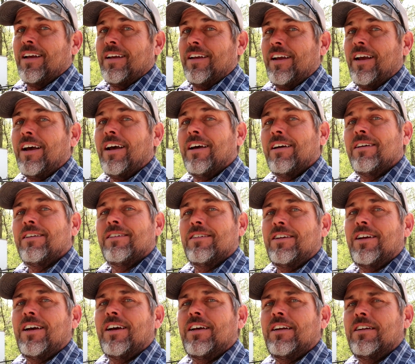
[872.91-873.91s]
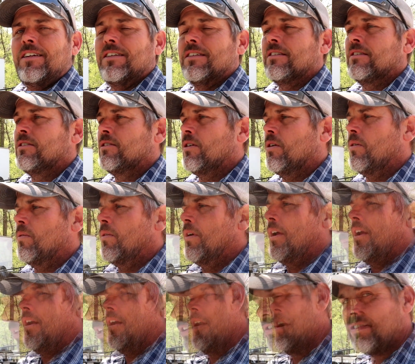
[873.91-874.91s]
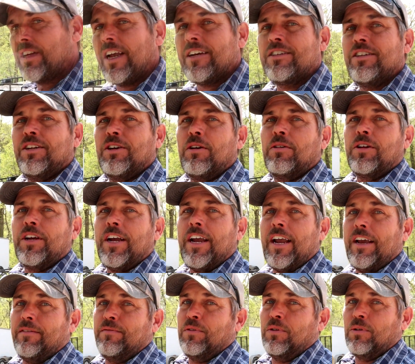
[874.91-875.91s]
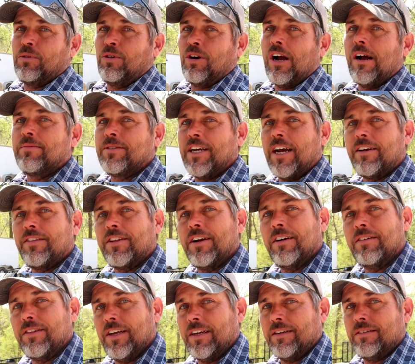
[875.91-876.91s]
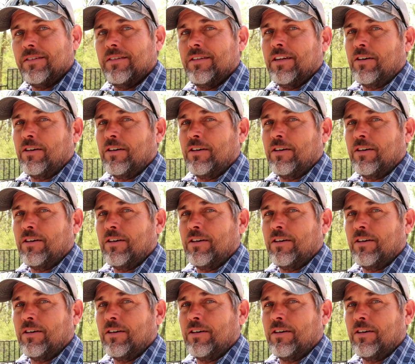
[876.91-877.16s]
Yeah, it is. So there's actually only a handful of crops out there that